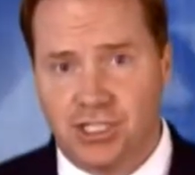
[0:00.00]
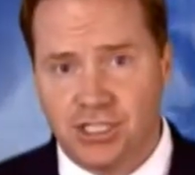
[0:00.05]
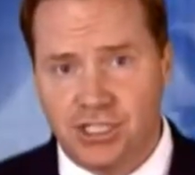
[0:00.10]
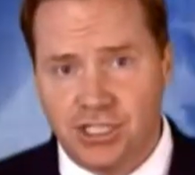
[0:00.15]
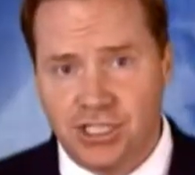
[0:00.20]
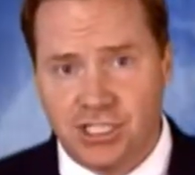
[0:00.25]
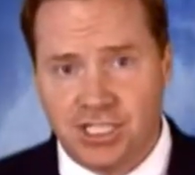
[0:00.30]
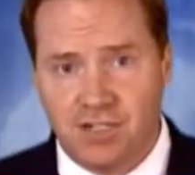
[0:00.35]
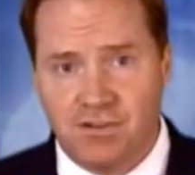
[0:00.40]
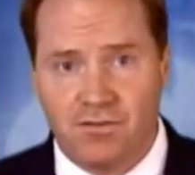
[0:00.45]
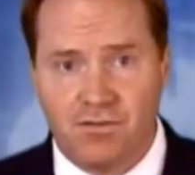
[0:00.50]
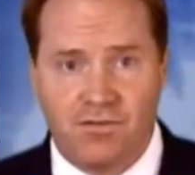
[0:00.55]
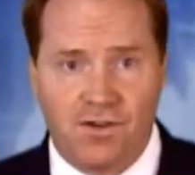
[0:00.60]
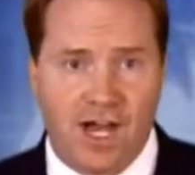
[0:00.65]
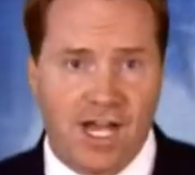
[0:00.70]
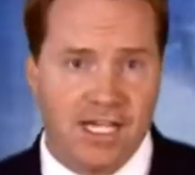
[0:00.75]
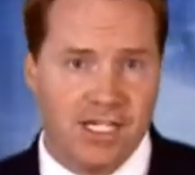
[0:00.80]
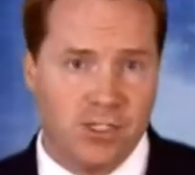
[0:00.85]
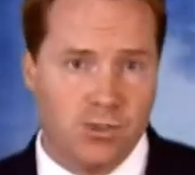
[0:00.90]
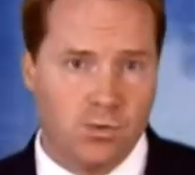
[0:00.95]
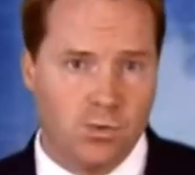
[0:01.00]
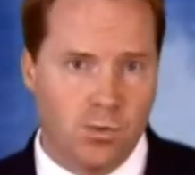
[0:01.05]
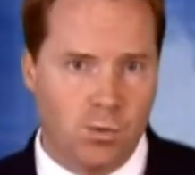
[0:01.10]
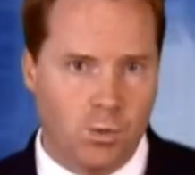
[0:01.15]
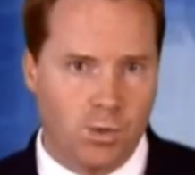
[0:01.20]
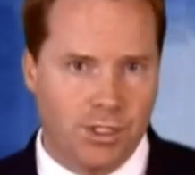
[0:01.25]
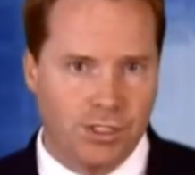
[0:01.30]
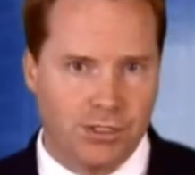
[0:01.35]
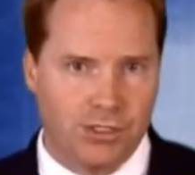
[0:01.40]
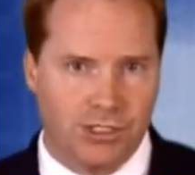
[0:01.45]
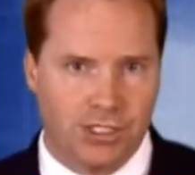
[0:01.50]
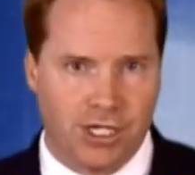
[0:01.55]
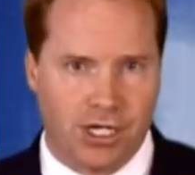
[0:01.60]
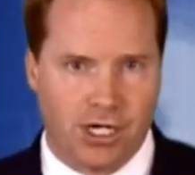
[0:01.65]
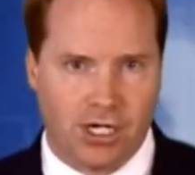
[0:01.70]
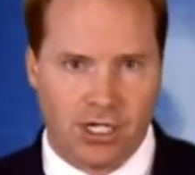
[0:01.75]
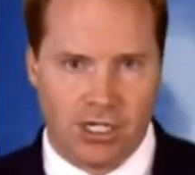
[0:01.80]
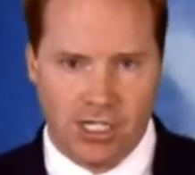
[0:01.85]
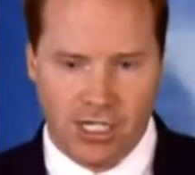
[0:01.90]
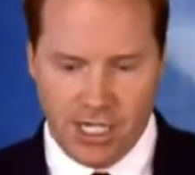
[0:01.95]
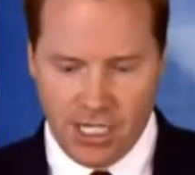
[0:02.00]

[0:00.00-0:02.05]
she's confined to a wheelchair.